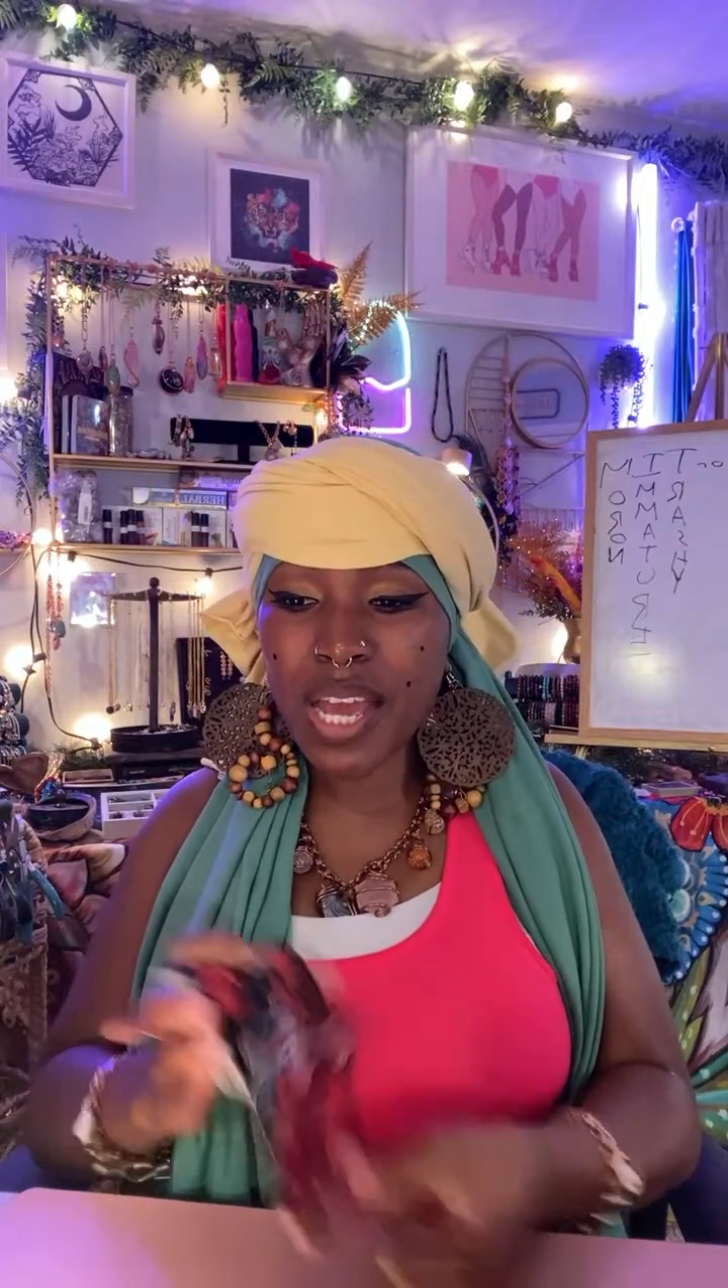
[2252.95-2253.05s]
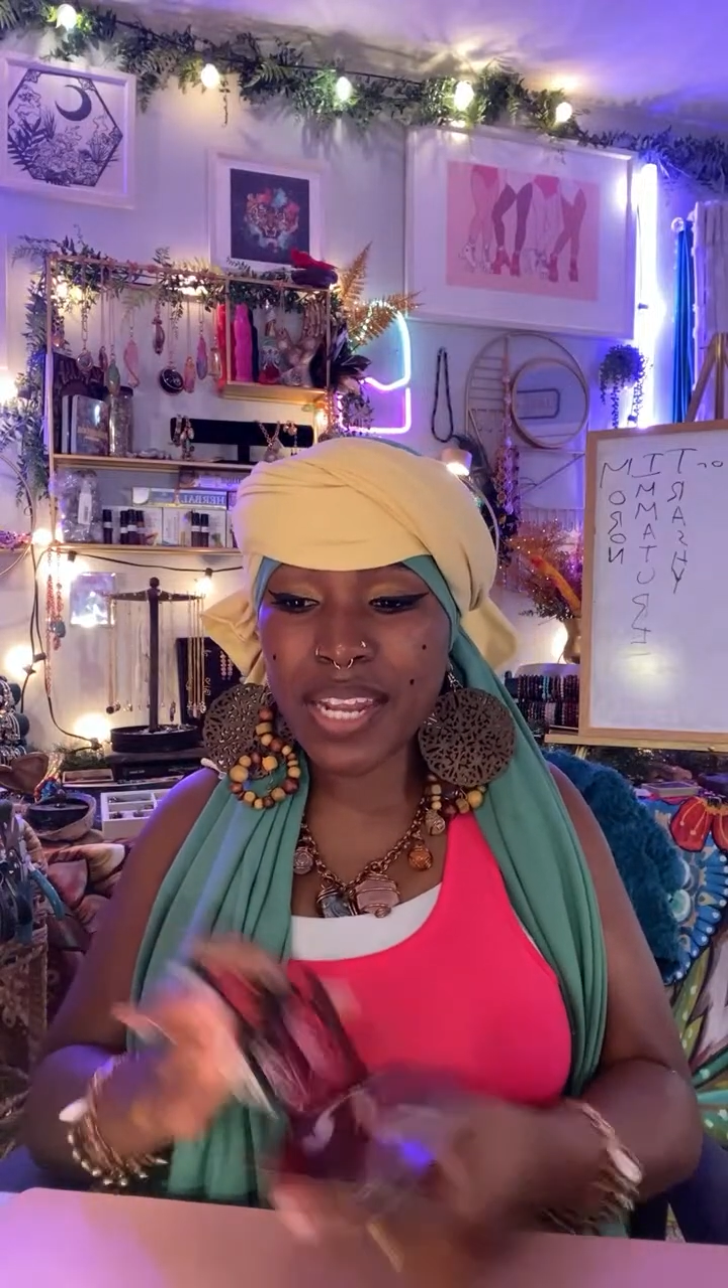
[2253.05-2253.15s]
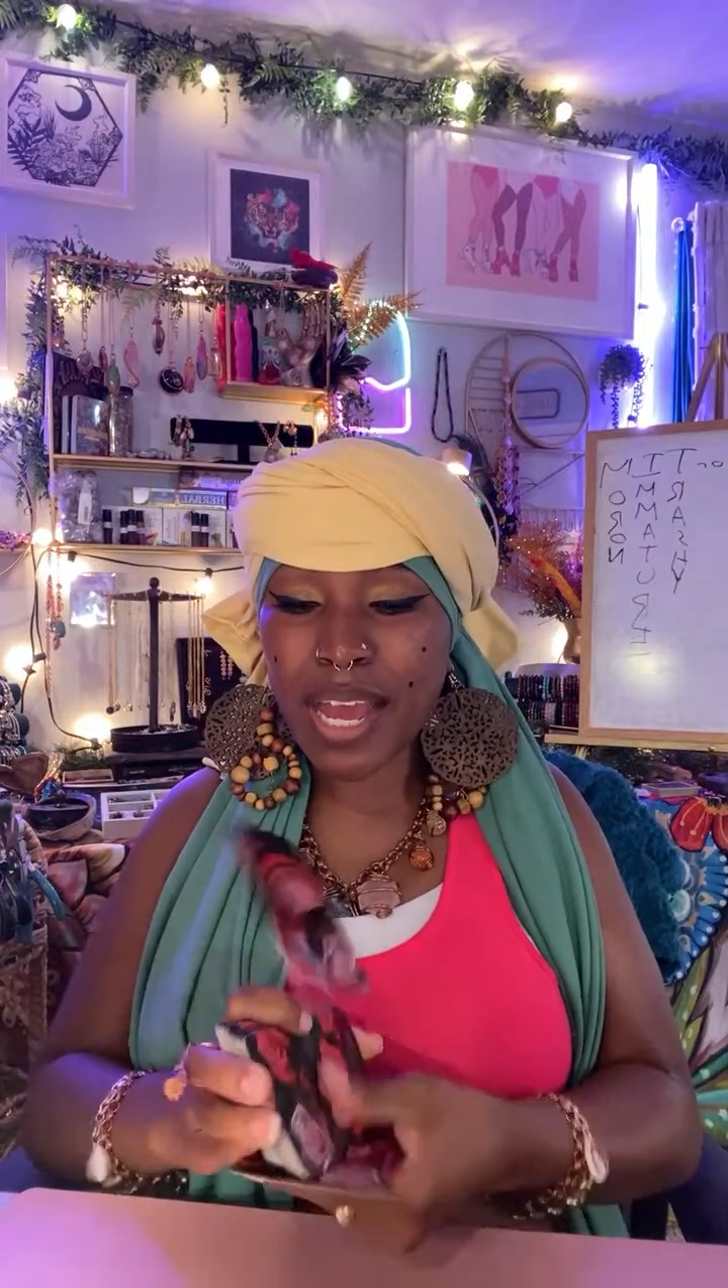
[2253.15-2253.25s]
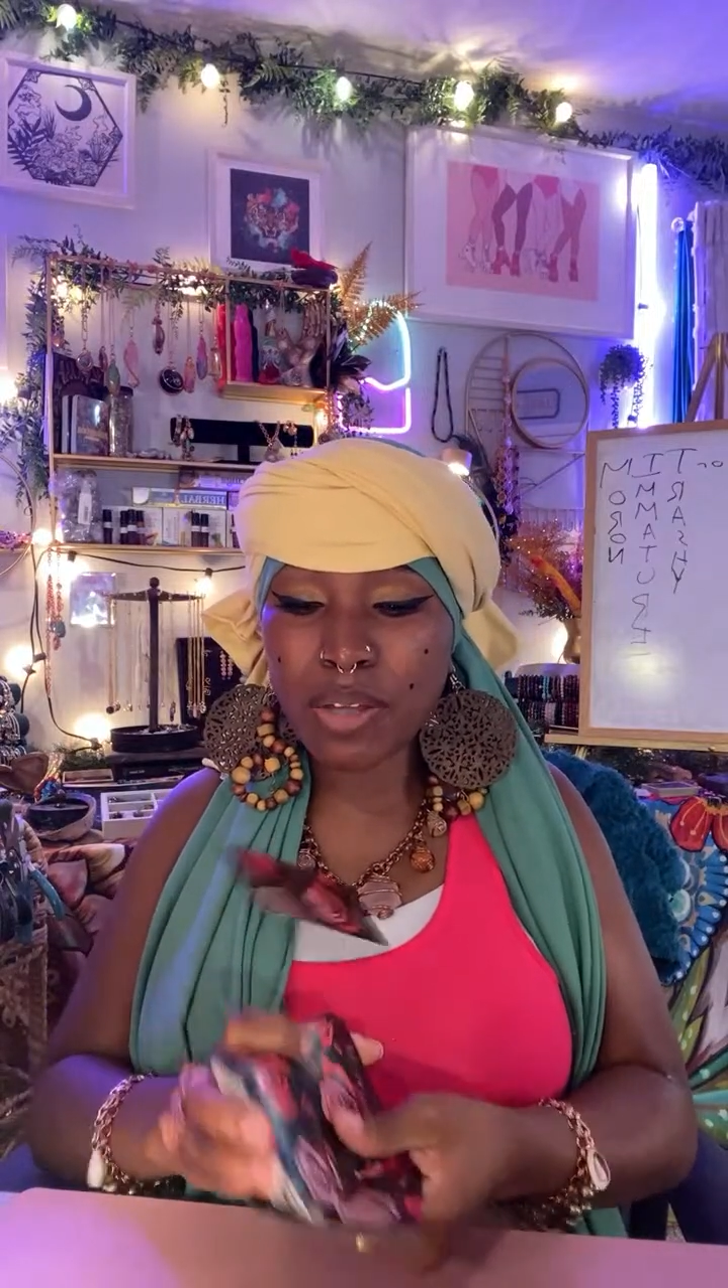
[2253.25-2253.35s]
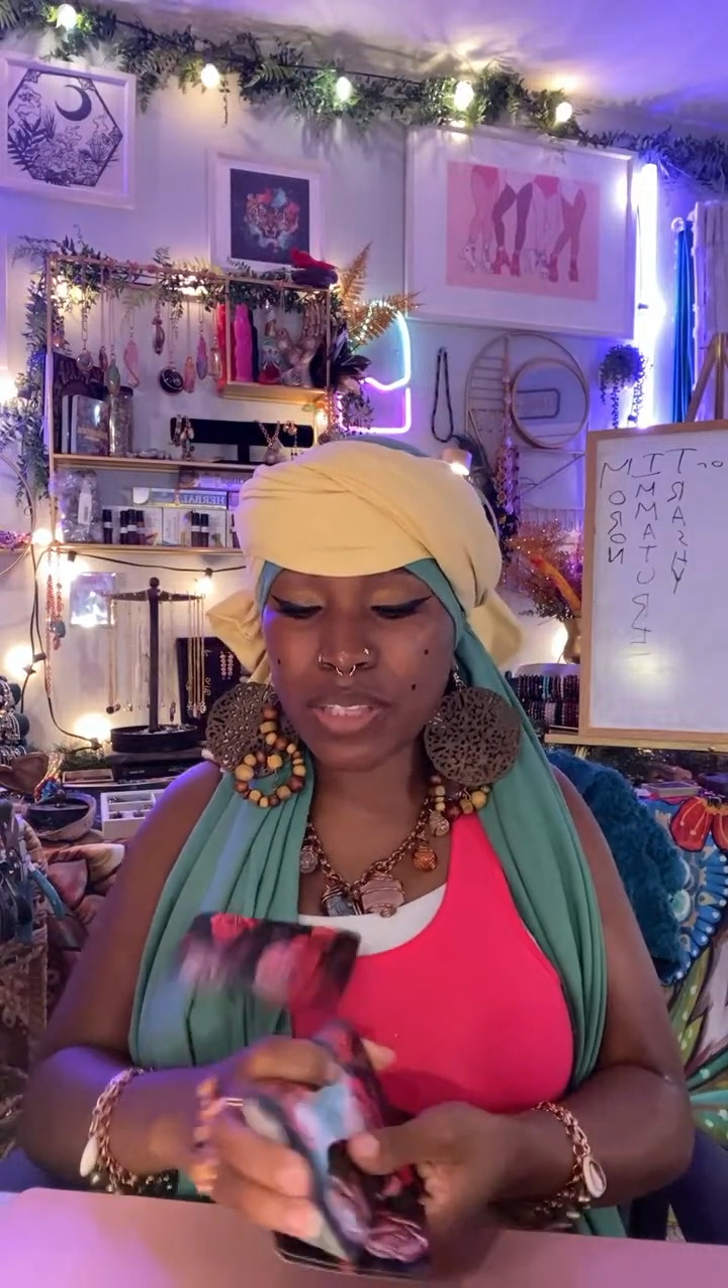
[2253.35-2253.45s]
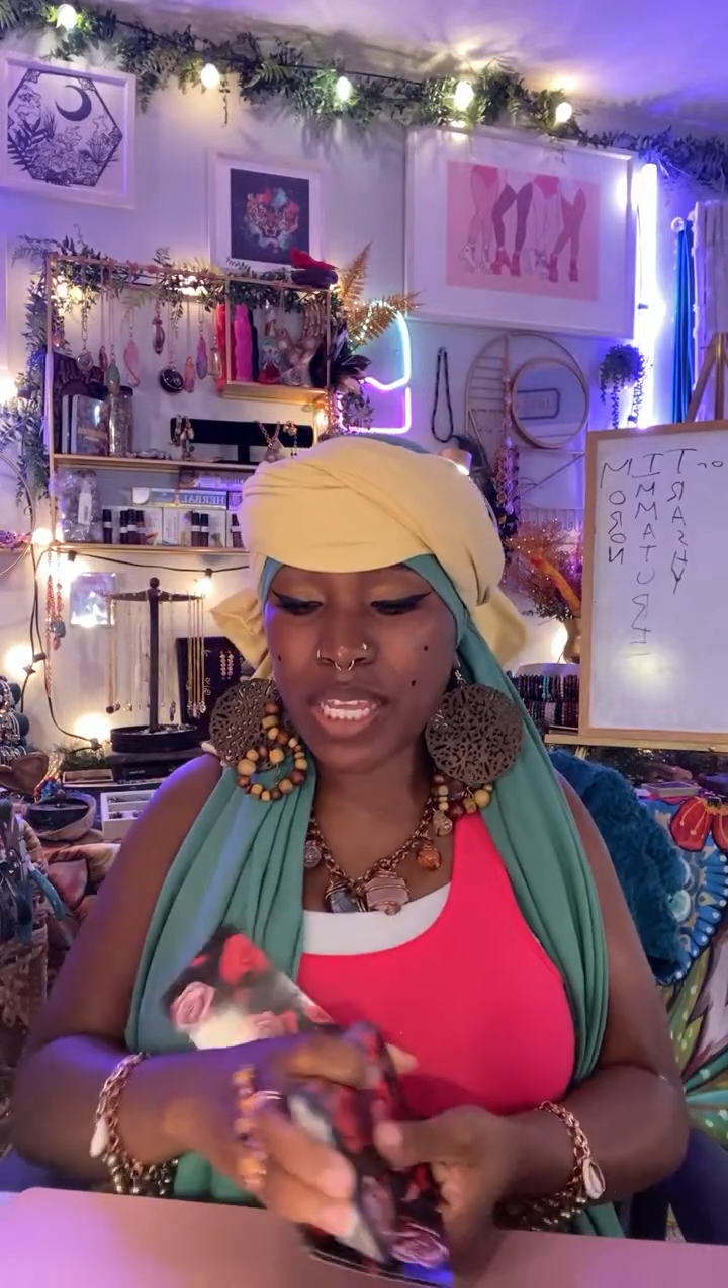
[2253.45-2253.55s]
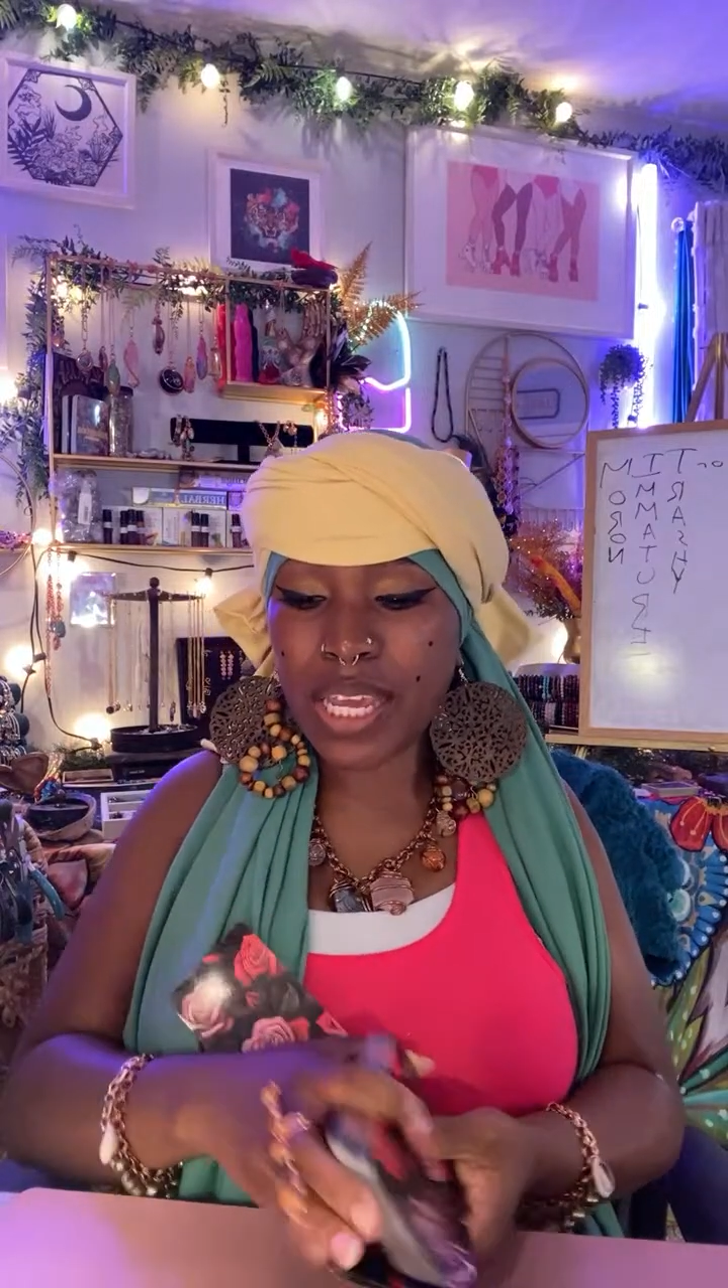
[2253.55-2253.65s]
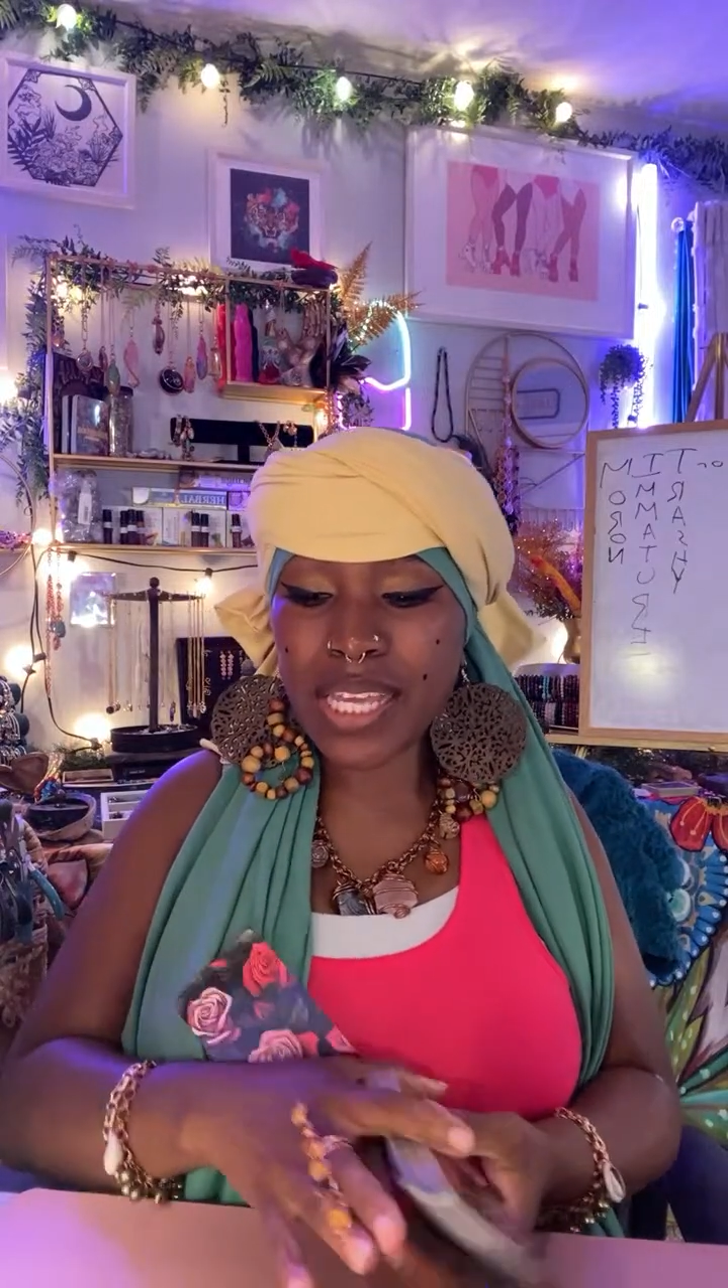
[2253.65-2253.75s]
unhealthy.